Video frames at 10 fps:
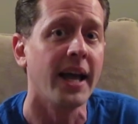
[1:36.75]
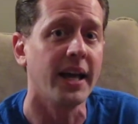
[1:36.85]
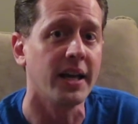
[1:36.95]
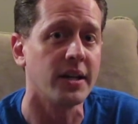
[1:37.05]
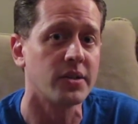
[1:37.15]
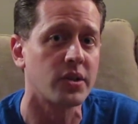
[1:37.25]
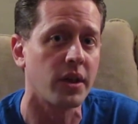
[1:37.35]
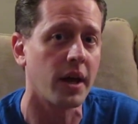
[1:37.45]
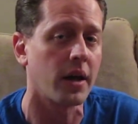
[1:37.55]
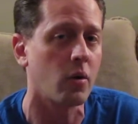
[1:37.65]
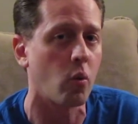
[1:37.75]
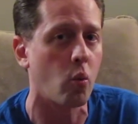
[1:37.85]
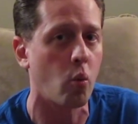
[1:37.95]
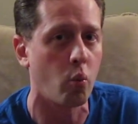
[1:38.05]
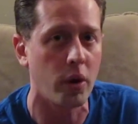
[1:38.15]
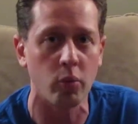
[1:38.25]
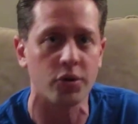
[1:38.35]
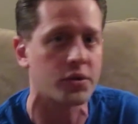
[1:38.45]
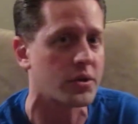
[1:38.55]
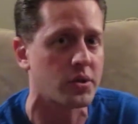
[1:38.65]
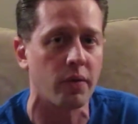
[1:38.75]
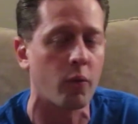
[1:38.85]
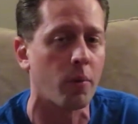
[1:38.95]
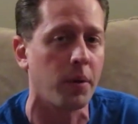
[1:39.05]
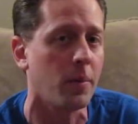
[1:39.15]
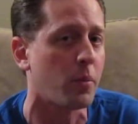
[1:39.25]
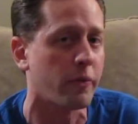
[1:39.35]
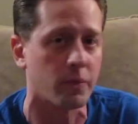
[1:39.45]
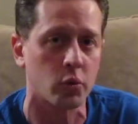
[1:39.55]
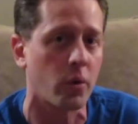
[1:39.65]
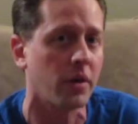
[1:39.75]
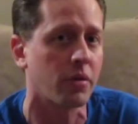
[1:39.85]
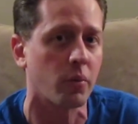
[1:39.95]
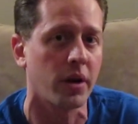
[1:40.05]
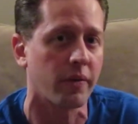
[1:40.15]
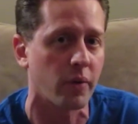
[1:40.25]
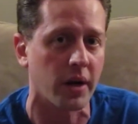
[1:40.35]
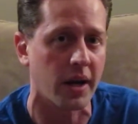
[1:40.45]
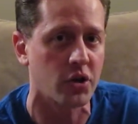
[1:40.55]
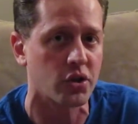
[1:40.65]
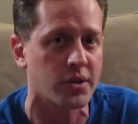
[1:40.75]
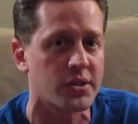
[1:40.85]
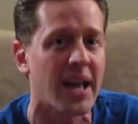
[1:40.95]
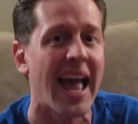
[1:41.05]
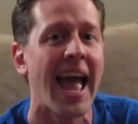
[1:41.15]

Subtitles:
is that we were 64 people from 23 different nations.